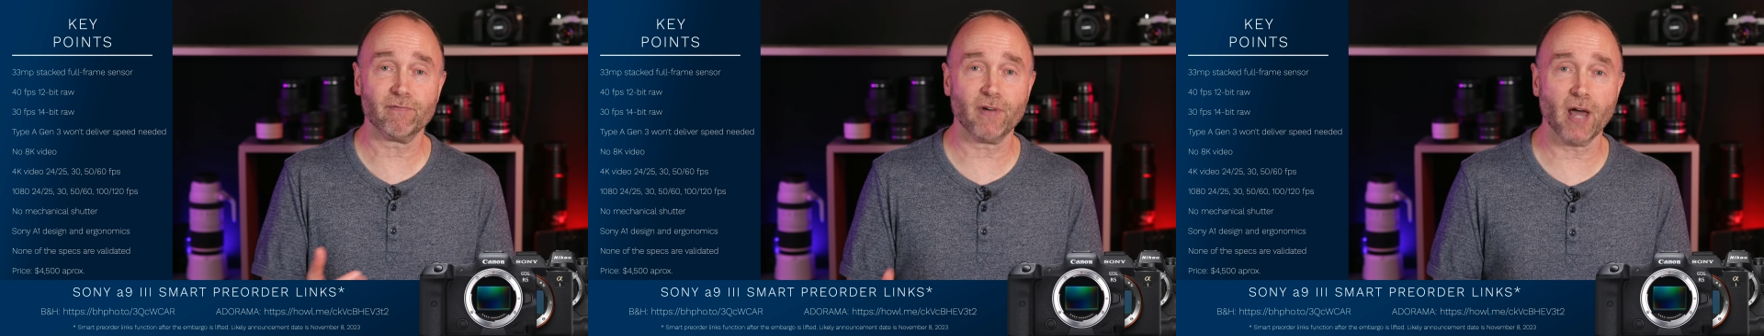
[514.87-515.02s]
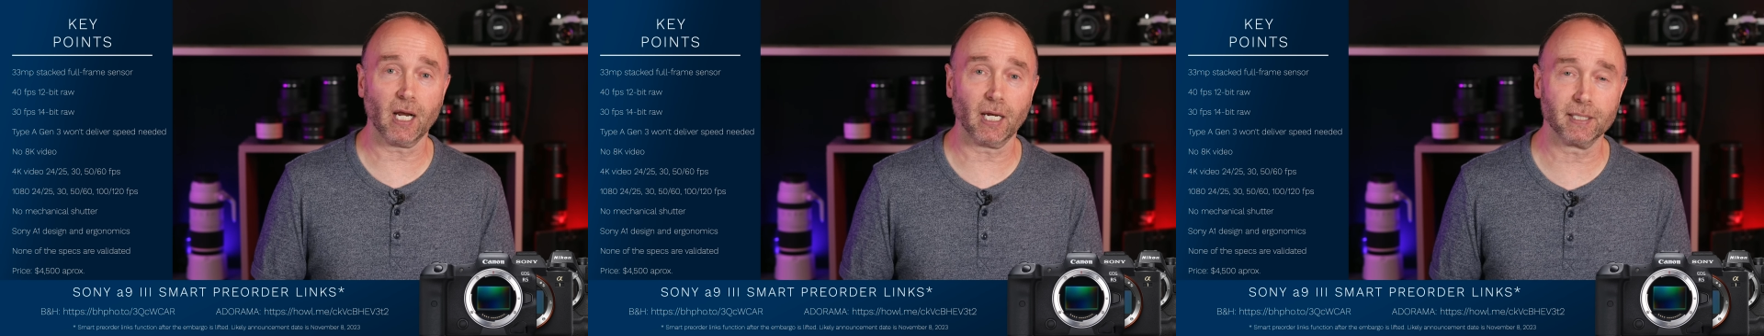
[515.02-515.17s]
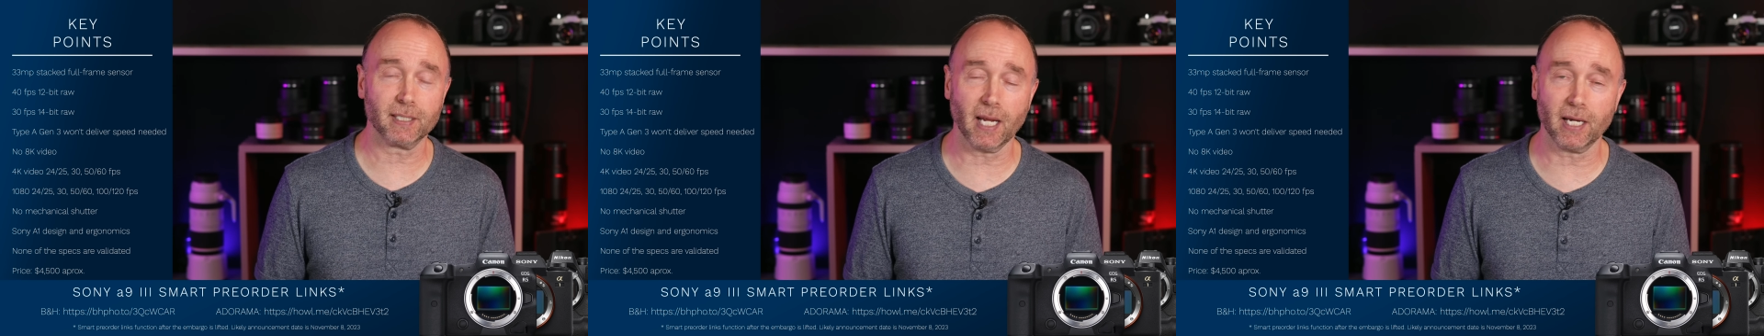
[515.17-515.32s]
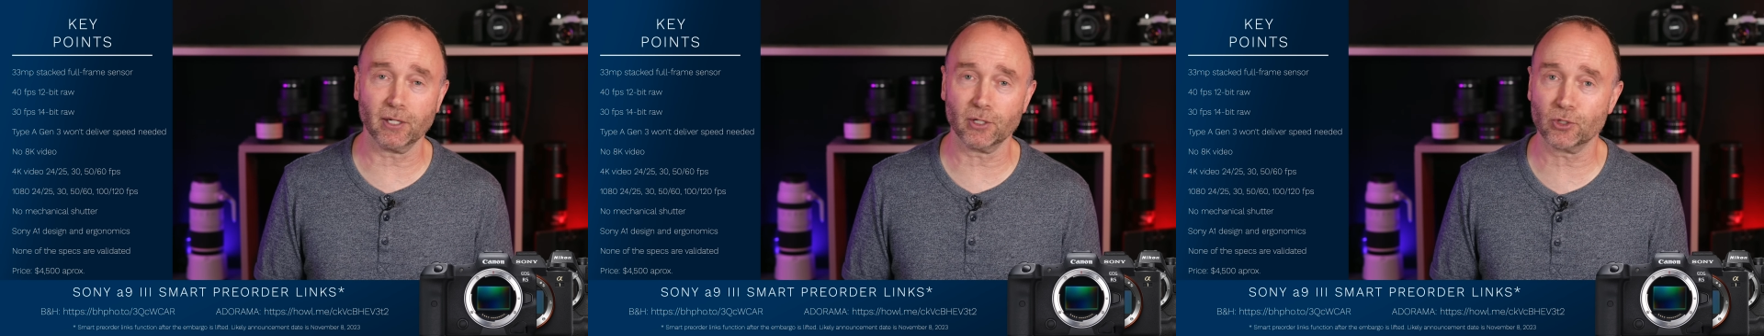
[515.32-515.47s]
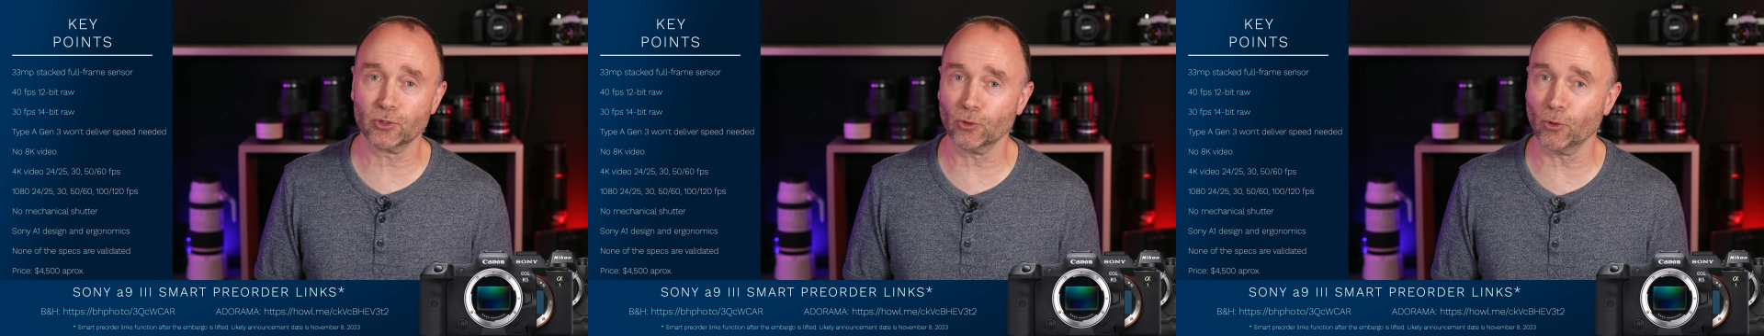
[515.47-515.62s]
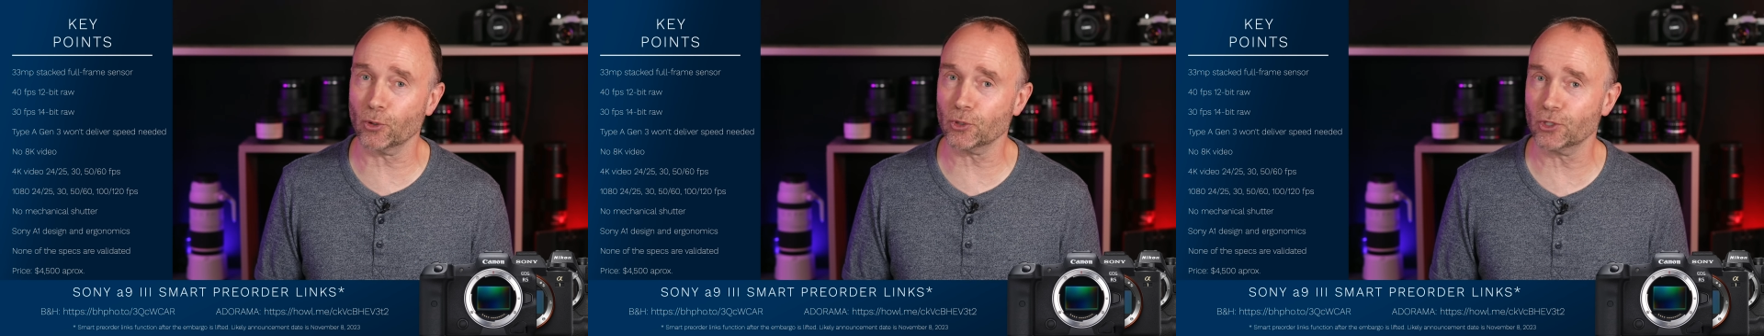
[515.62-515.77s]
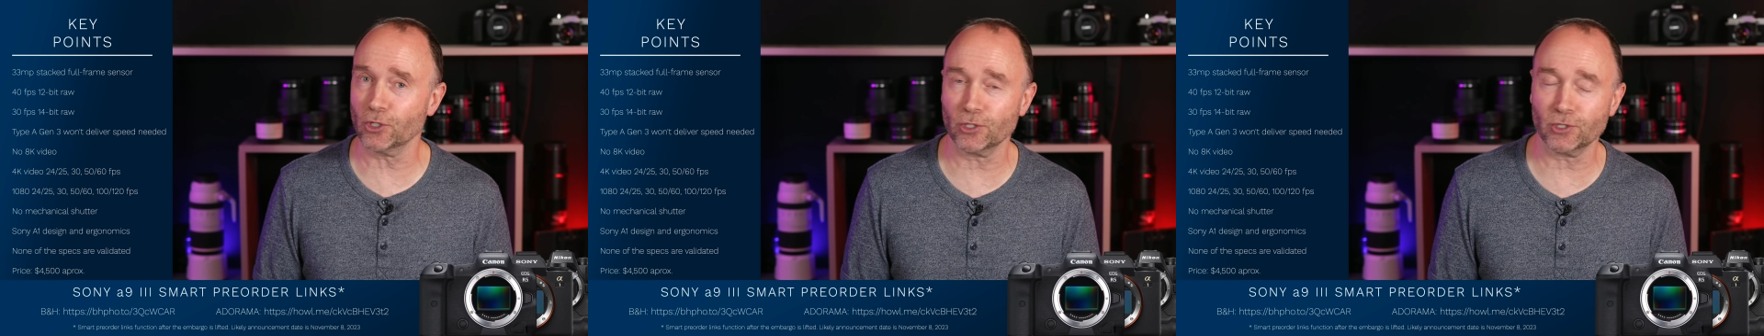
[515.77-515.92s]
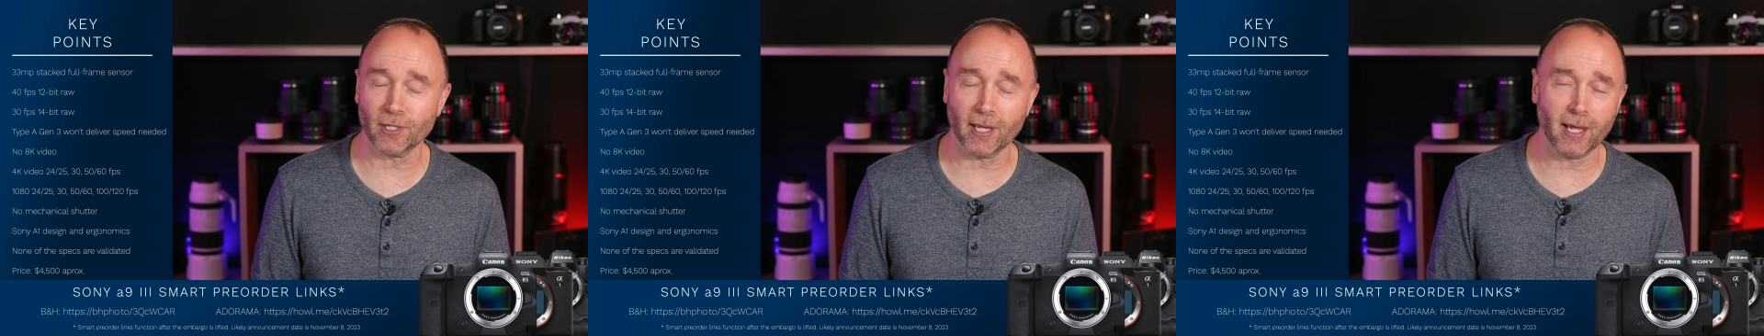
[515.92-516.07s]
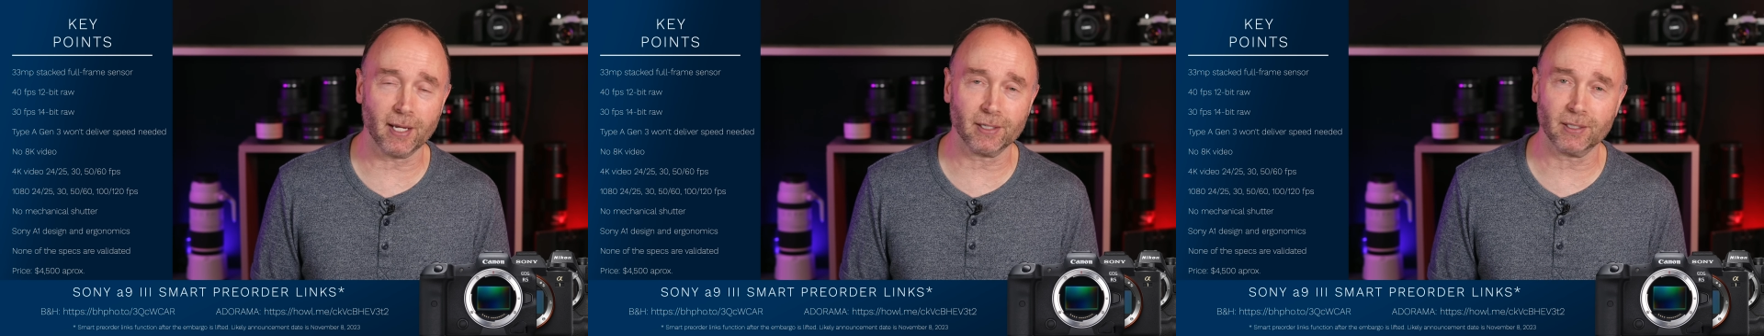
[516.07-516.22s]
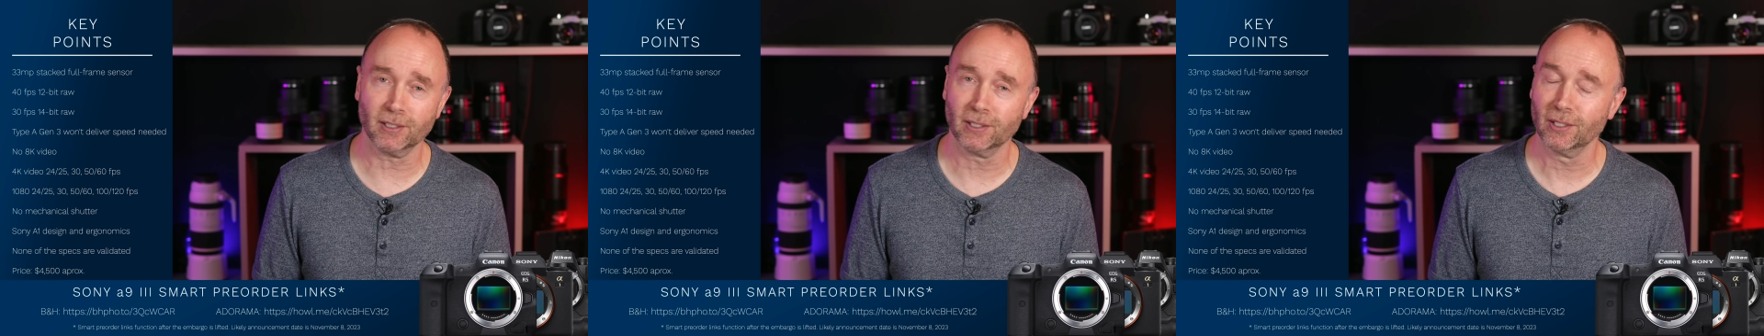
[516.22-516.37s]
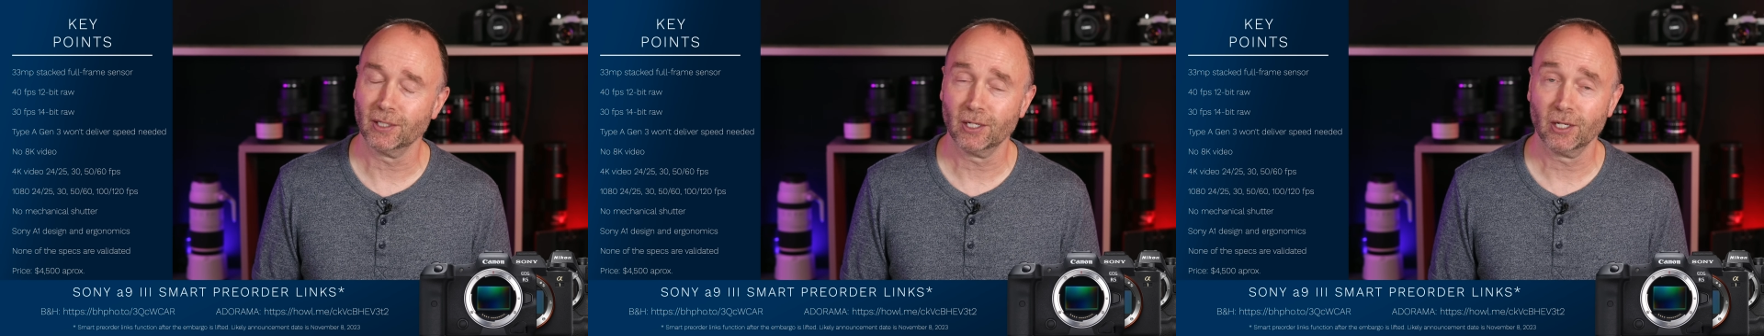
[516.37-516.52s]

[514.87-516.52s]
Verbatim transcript: validated sources. And